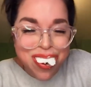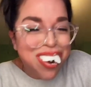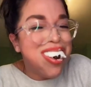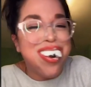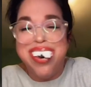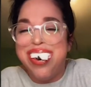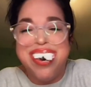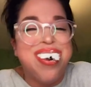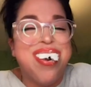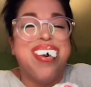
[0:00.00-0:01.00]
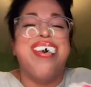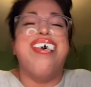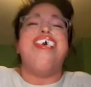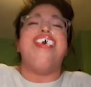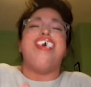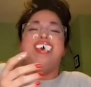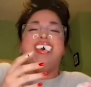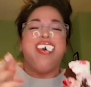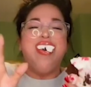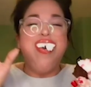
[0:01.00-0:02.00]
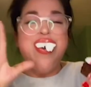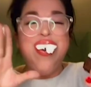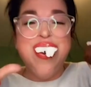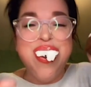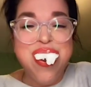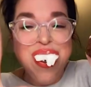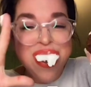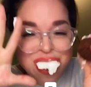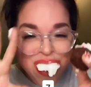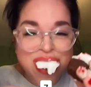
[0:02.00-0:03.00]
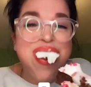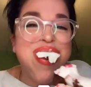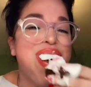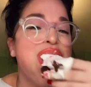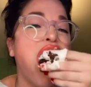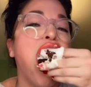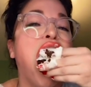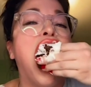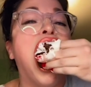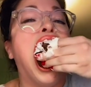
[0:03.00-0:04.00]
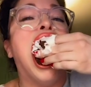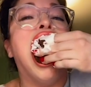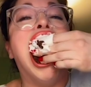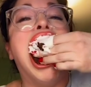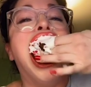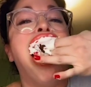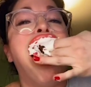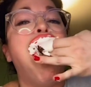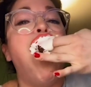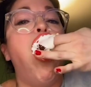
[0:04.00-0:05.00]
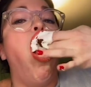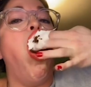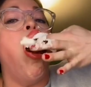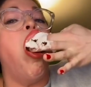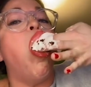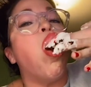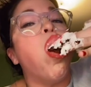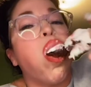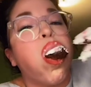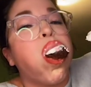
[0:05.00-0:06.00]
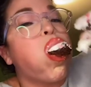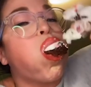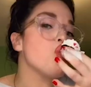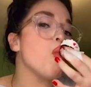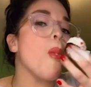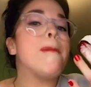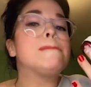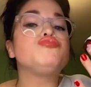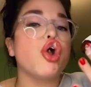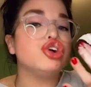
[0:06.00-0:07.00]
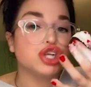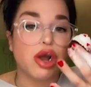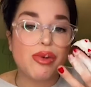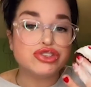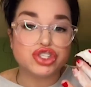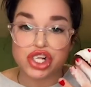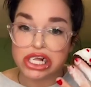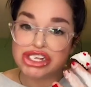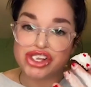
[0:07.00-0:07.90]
And now being able to take that thing that I thought was such a negative and making it something I can do that no one else can, because there's a million singers and a million